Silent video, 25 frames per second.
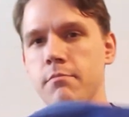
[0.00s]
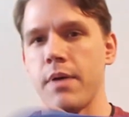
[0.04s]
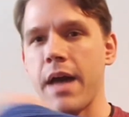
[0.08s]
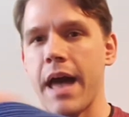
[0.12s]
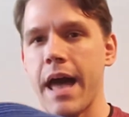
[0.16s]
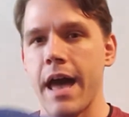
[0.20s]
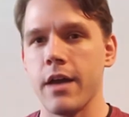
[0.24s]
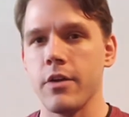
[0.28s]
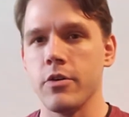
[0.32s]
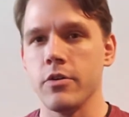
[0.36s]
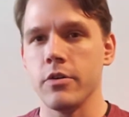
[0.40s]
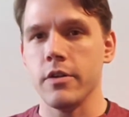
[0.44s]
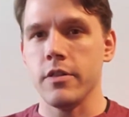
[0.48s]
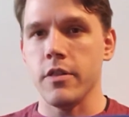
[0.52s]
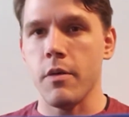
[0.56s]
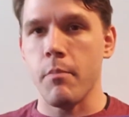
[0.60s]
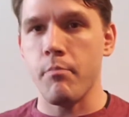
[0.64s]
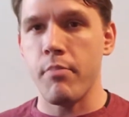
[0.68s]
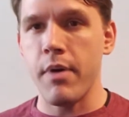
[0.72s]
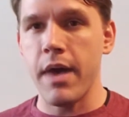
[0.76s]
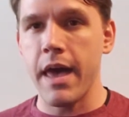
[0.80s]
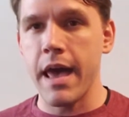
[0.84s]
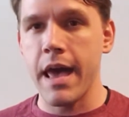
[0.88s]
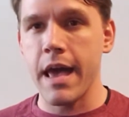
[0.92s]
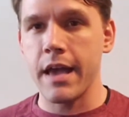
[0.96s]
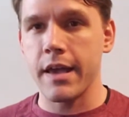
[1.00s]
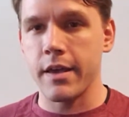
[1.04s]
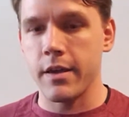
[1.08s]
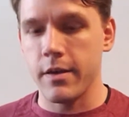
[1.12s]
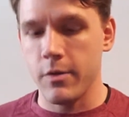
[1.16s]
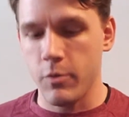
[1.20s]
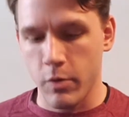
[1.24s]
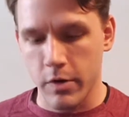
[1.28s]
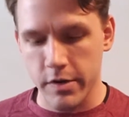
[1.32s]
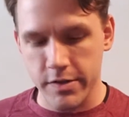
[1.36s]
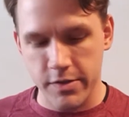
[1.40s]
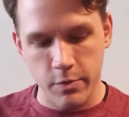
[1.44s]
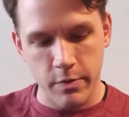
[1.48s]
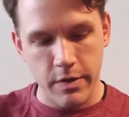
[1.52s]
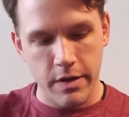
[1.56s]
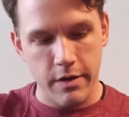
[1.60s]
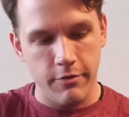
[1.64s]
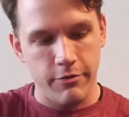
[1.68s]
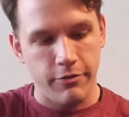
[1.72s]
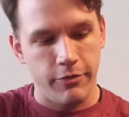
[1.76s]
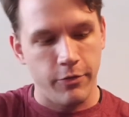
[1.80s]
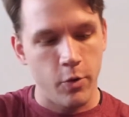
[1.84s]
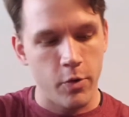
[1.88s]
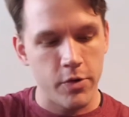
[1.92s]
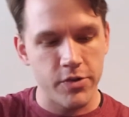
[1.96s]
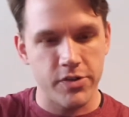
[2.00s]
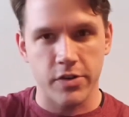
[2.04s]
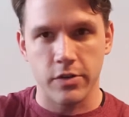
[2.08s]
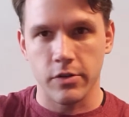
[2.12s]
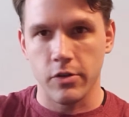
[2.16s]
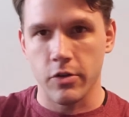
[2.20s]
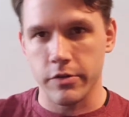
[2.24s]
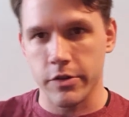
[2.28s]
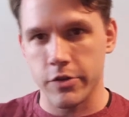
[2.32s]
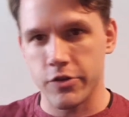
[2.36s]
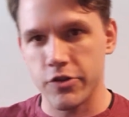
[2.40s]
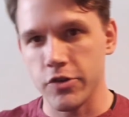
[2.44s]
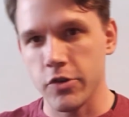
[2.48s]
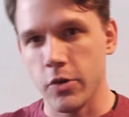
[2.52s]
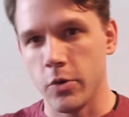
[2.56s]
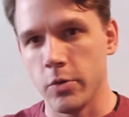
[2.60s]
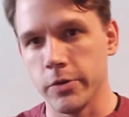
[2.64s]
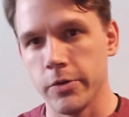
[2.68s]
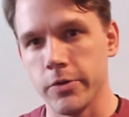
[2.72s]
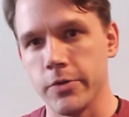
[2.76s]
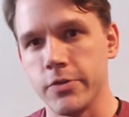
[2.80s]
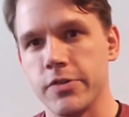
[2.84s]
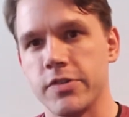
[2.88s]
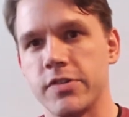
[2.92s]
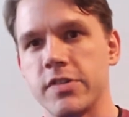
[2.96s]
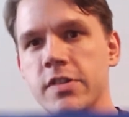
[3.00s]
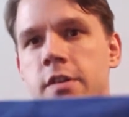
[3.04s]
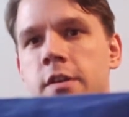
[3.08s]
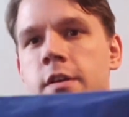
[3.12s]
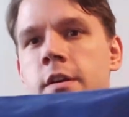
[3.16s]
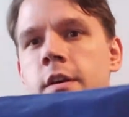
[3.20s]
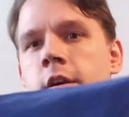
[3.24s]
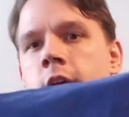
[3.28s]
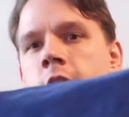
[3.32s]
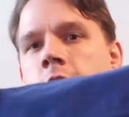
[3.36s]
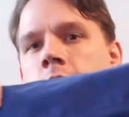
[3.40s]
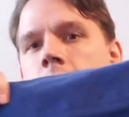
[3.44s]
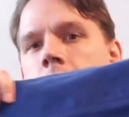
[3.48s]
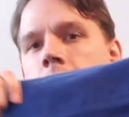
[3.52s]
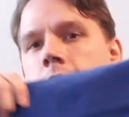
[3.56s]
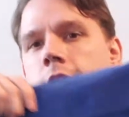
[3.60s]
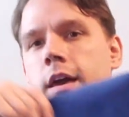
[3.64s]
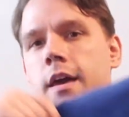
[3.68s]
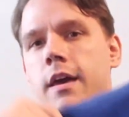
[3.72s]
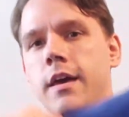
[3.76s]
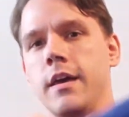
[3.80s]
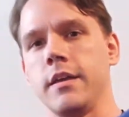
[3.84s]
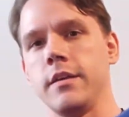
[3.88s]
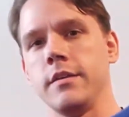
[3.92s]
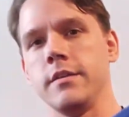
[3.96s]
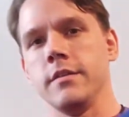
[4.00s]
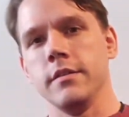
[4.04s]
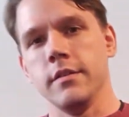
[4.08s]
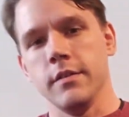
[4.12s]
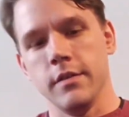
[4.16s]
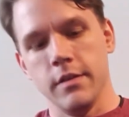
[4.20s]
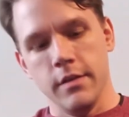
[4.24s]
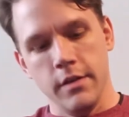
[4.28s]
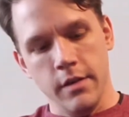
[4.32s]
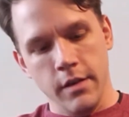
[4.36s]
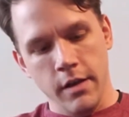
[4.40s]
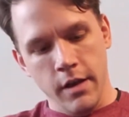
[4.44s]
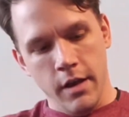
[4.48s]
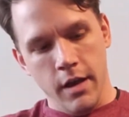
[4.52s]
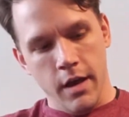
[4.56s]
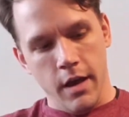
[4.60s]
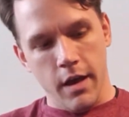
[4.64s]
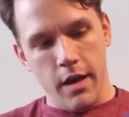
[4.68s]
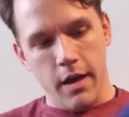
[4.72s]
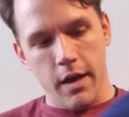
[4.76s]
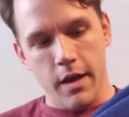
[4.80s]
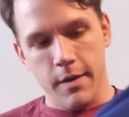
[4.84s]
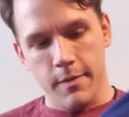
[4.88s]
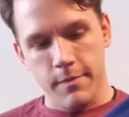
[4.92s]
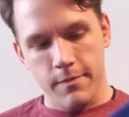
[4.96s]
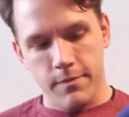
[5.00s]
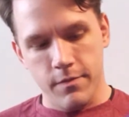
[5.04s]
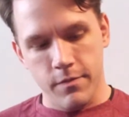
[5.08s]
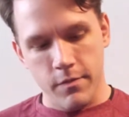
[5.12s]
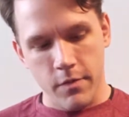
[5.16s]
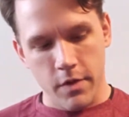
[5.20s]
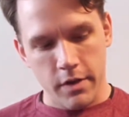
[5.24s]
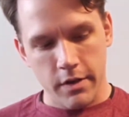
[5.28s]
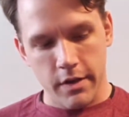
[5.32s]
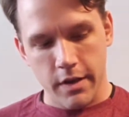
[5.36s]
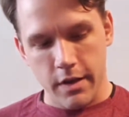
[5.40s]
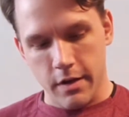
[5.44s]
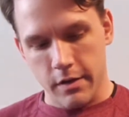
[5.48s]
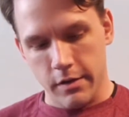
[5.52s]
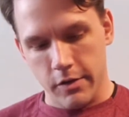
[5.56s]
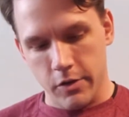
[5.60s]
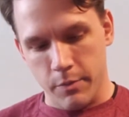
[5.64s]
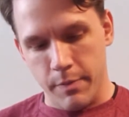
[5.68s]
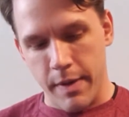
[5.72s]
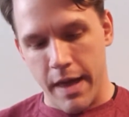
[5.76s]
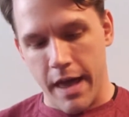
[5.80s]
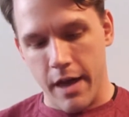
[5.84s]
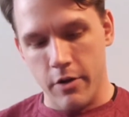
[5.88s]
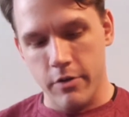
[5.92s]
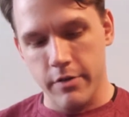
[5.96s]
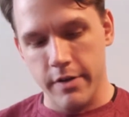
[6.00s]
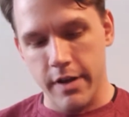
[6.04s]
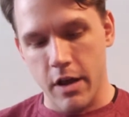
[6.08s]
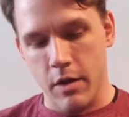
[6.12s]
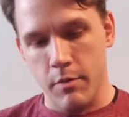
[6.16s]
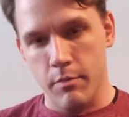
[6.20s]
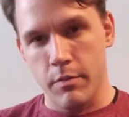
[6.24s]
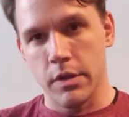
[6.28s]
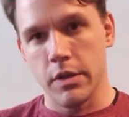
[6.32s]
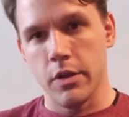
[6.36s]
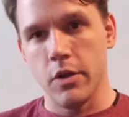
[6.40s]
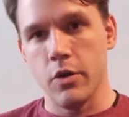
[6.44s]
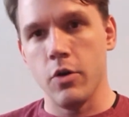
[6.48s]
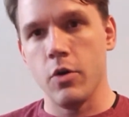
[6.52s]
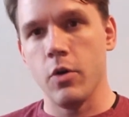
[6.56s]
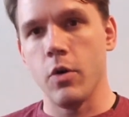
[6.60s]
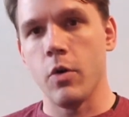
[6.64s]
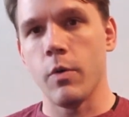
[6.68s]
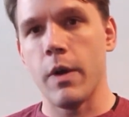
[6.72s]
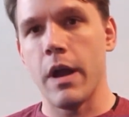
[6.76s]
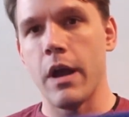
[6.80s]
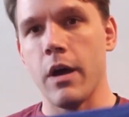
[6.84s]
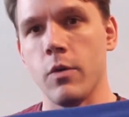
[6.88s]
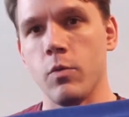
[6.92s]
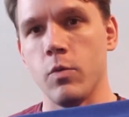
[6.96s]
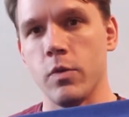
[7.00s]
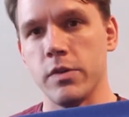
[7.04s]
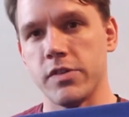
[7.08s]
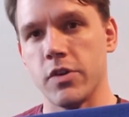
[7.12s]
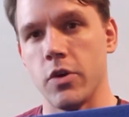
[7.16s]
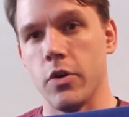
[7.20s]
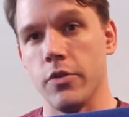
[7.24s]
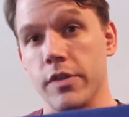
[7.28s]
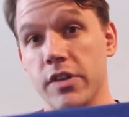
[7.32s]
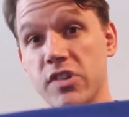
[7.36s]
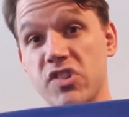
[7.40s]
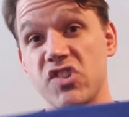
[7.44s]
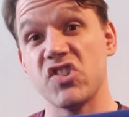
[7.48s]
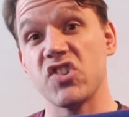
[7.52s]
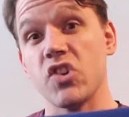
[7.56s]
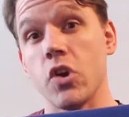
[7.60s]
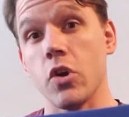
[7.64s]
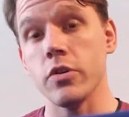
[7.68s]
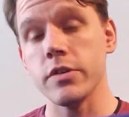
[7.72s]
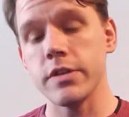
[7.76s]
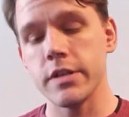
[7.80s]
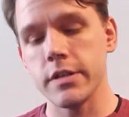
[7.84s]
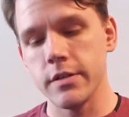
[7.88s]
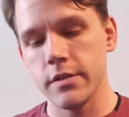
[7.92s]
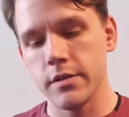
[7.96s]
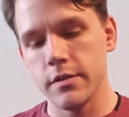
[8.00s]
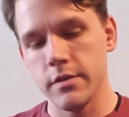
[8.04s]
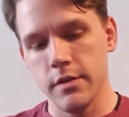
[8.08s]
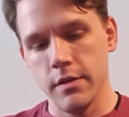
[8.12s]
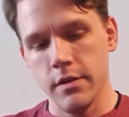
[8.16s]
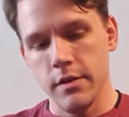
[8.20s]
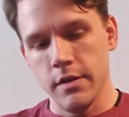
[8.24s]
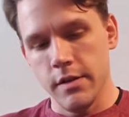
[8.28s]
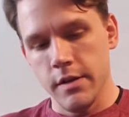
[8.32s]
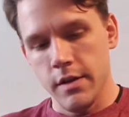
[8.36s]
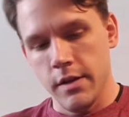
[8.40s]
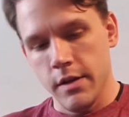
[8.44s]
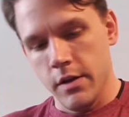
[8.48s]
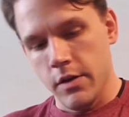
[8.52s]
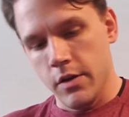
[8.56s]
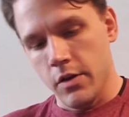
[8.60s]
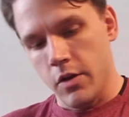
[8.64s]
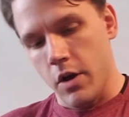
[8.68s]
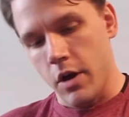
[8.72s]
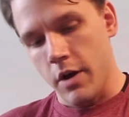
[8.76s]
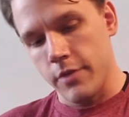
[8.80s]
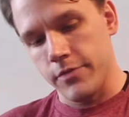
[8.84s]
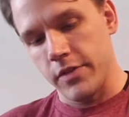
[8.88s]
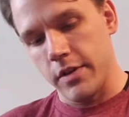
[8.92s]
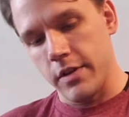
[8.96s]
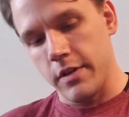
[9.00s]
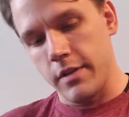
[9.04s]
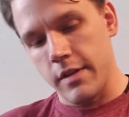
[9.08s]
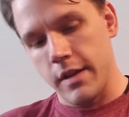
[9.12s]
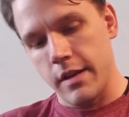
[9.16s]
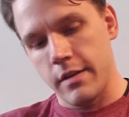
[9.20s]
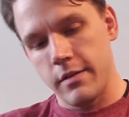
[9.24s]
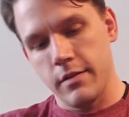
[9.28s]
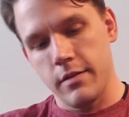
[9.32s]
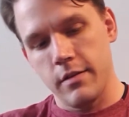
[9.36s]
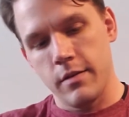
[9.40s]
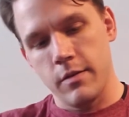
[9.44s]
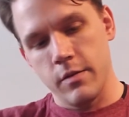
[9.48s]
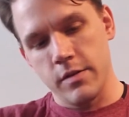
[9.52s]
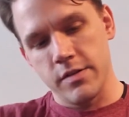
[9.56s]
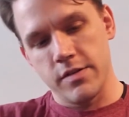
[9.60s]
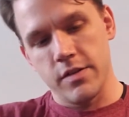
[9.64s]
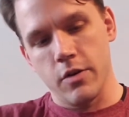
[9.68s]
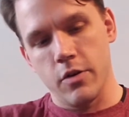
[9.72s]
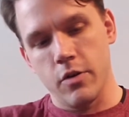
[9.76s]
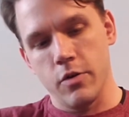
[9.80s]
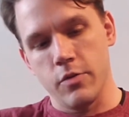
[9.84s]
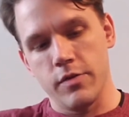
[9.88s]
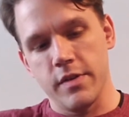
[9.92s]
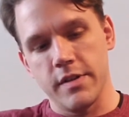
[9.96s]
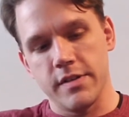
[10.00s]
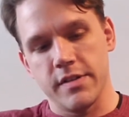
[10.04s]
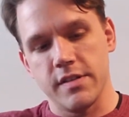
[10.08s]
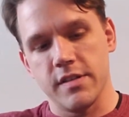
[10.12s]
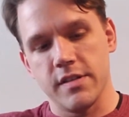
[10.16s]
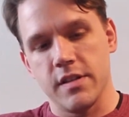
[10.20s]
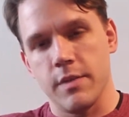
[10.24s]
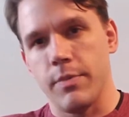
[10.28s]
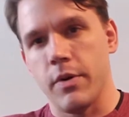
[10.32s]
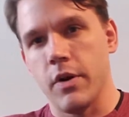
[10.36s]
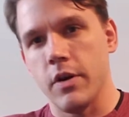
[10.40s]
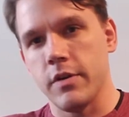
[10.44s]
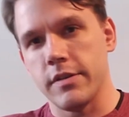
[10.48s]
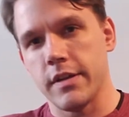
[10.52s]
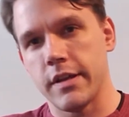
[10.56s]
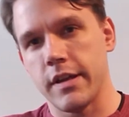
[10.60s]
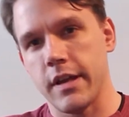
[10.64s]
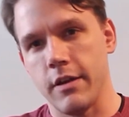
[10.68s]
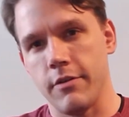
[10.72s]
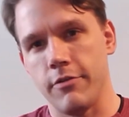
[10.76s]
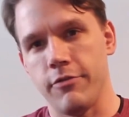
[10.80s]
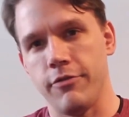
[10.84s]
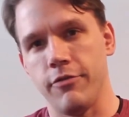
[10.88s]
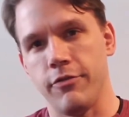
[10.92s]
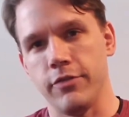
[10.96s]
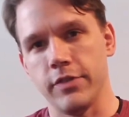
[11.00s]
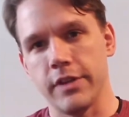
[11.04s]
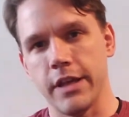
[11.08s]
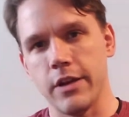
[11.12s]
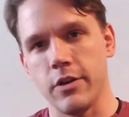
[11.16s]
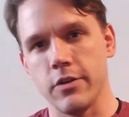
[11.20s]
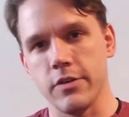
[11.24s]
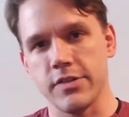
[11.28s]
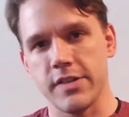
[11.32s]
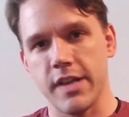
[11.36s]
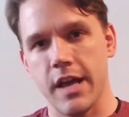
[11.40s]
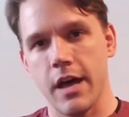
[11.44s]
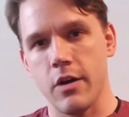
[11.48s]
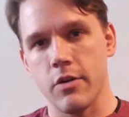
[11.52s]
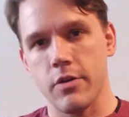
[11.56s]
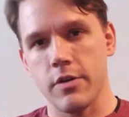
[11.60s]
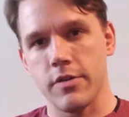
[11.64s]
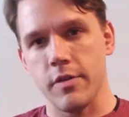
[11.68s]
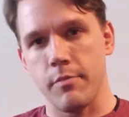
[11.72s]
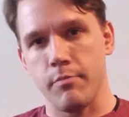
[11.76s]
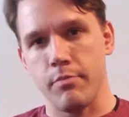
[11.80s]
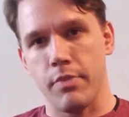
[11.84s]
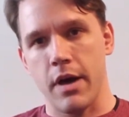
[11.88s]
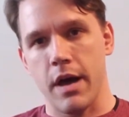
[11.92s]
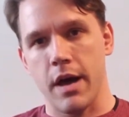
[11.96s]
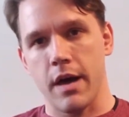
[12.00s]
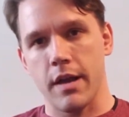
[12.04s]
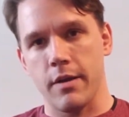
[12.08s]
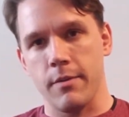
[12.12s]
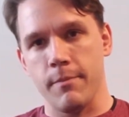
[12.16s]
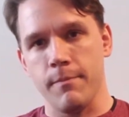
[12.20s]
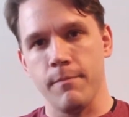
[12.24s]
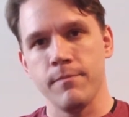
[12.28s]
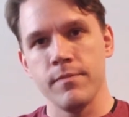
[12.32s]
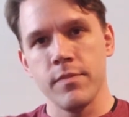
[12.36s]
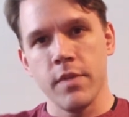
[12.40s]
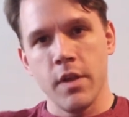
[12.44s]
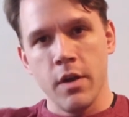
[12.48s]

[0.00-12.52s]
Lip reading: pattern in the back where it's reinforced along the shoulders, and again, a little pattern down below around what's called the skirt often. So this is the part that kind of flares out at the bottom